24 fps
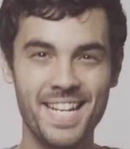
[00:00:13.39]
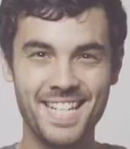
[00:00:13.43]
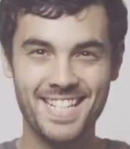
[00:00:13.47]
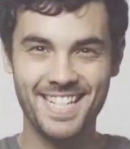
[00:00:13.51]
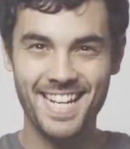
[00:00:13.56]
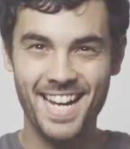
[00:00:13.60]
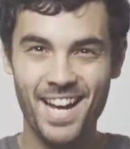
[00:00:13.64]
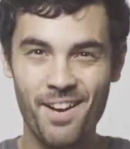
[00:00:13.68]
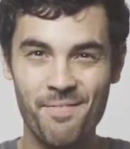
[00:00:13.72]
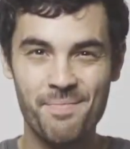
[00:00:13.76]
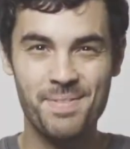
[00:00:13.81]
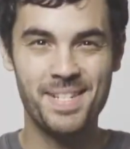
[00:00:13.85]
is
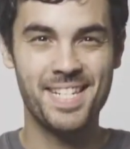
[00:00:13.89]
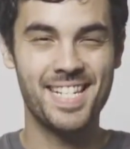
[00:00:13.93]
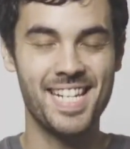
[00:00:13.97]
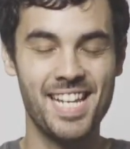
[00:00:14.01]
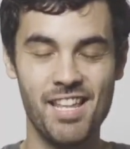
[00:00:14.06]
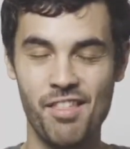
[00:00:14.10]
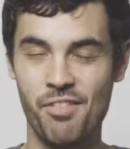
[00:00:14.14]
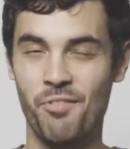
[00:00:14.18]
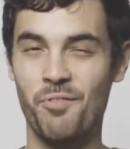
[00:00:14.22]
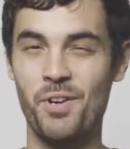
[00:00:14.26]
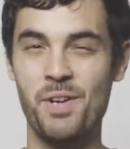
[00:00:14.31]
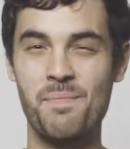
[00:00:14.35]
up,
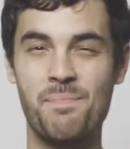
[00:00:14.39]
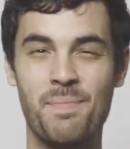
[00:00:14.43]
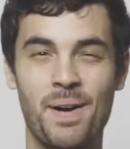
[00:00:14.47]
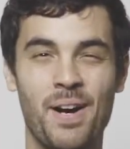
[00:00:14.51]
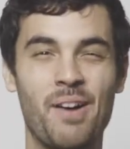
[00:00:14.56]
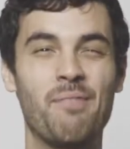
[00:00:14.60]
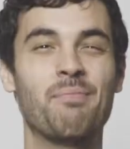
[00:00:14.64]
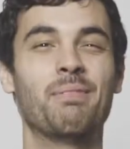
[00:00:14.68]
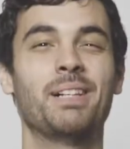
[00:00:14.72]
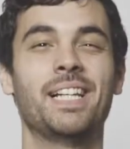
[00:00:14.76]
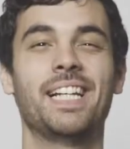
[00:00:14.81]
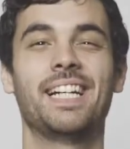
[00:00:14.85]
C3
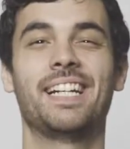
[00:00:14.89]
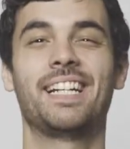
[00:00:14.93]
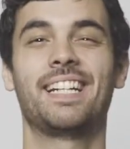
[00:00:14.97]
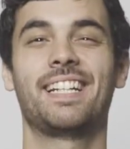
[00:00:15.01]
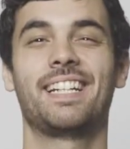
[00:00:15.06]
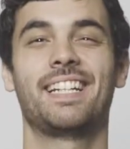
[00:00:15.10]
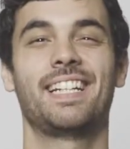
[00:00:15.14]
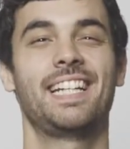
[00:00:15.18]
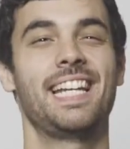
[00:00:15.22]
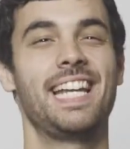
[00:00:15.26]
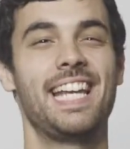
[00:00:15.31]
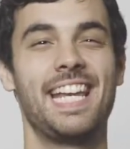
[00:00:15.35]
Public?
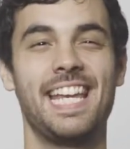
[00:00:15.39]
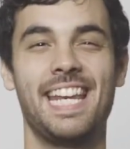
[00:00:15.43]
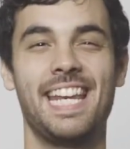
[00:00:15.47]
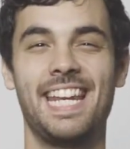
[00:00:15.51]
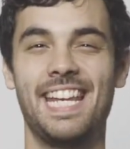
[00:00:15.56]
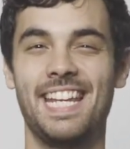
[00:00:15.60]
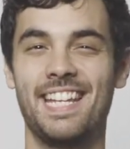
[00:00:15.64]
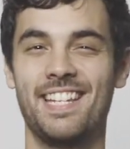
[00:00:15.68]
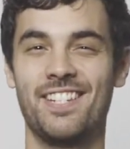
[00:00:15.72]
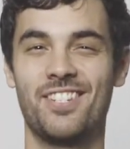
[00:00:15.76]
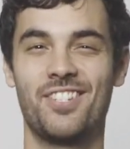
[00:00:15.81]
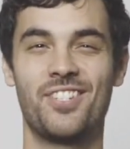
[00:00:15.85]
It
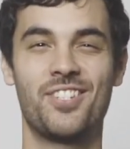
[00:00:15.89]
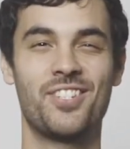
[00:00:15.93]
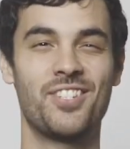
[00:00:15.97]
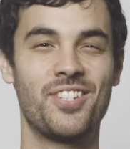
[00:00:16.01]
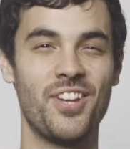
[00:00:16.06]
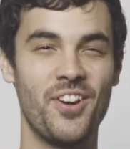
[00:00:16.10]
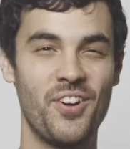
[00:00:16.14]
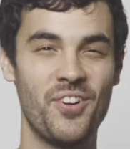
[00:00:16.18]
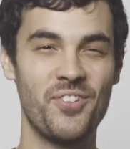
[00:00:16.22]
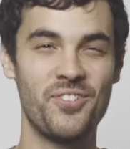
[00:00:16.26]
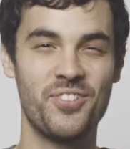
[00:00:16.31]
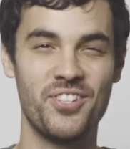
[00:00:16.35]
is
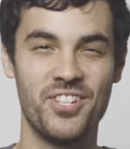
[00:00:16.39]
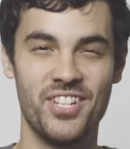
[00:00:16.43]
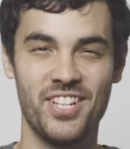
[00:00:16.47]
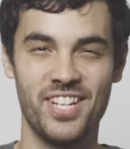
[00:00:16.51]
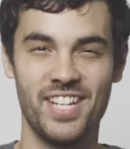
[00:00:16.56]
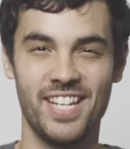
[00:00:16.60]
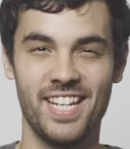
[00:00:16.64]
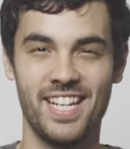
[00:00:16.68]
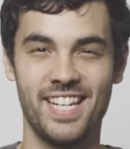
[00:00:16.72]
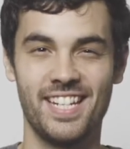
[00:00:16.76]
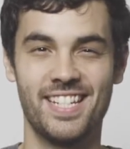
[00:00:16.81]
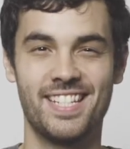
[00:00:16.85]
so
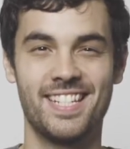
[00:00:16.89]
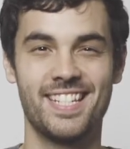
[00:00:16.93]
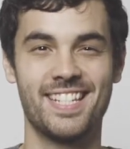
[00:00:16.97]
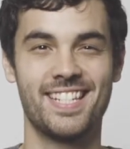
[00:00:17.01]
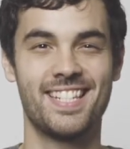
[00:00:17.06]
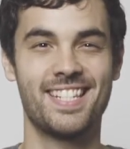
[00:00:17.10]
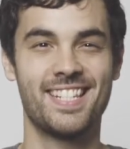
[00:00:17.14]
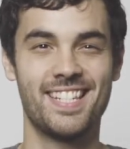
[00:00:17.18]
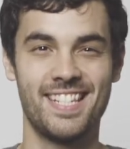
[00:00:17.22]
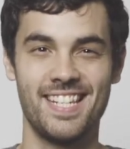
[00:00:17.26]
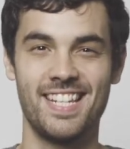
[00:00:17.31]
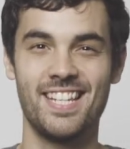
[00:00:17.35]
good to
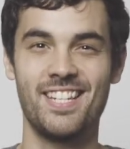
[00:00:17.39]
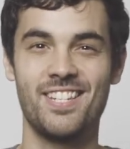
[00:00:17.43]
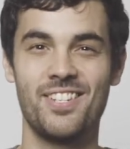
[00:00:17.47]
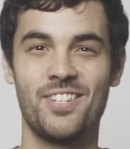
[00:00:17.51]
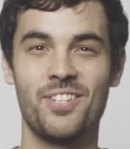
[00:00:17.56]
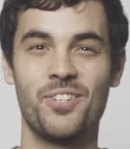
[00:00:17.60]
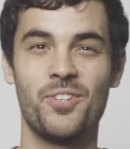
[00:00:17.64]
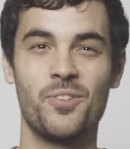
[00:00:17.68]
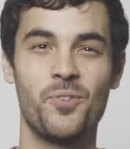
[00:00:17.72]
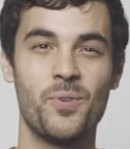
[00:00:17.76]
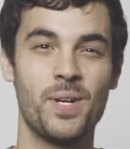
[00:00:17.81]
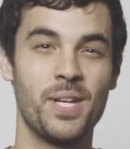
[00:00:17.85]
see
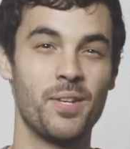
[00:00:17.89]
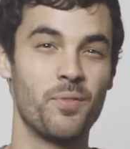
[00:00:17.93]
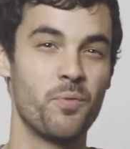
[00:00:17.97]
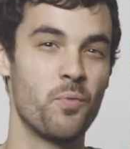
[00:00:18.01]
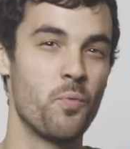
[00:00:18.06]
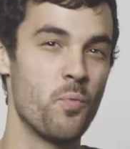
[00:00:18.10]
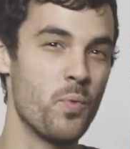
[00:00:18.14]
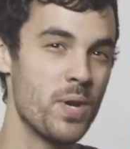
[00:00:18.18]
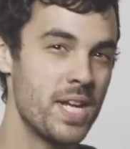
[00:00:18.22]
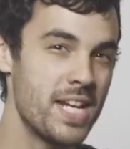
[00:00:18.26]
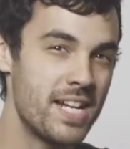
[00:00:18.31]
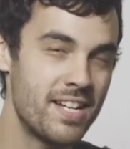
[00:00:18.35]
you
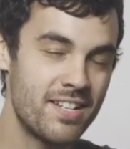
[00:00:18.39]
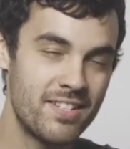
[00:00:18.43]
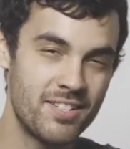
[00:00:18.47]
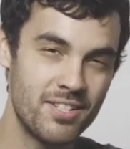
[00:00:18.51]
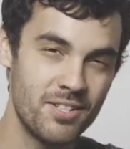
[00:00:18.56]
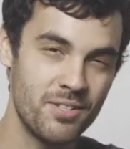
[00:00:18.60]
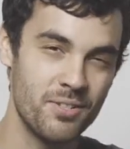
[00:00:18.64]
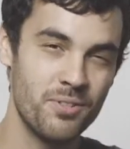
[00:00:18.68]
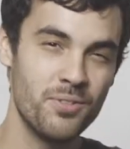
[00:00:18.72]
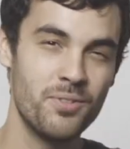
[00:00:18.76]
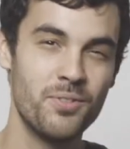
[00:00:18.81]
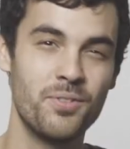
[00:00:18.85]
in week
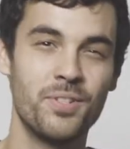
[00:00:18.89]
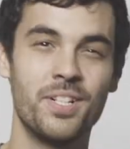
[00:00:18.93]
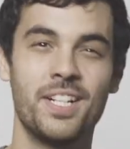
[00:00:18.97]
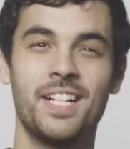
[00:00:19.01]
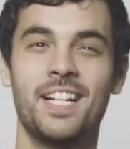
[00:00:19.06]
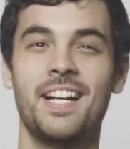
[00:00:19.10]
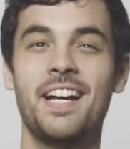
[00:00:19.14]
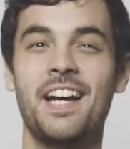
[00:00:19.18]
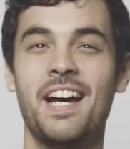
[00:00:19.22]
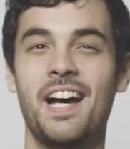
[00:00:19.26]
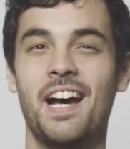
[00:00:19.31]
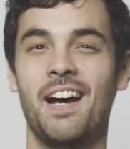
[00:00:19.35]
2
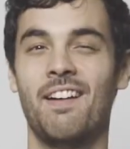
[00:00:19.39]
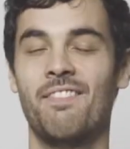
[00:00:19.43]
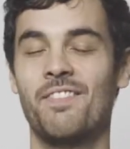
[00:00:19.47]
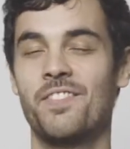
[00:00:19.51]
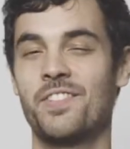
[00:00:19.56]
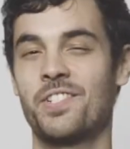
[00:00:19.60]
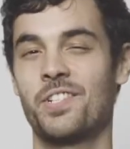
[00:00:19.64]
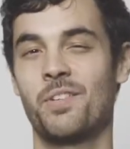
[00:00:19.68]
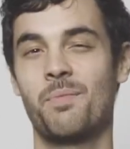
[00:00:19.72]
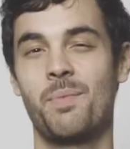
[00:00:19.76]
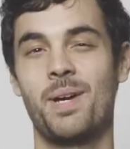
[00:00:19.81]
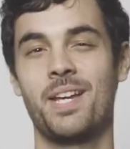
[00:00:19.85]
of the
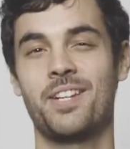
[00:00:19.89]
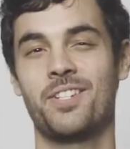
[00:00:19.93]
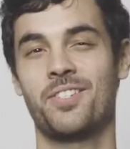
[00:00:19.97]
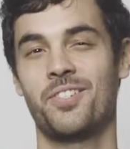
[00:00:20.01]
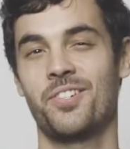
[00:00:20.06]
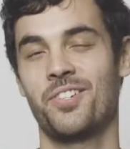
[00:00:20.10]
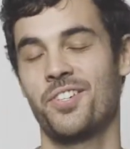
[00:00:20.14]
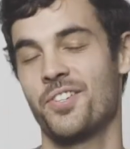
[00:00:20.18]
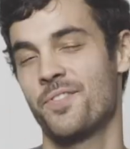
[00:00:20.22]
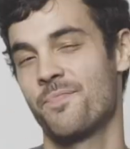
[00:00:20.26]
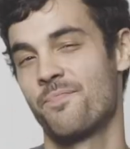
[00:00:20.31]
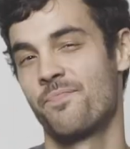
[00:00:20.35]

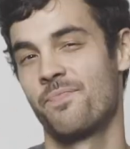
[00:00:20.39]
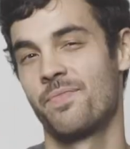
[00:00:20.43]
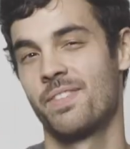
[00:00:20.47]
semester.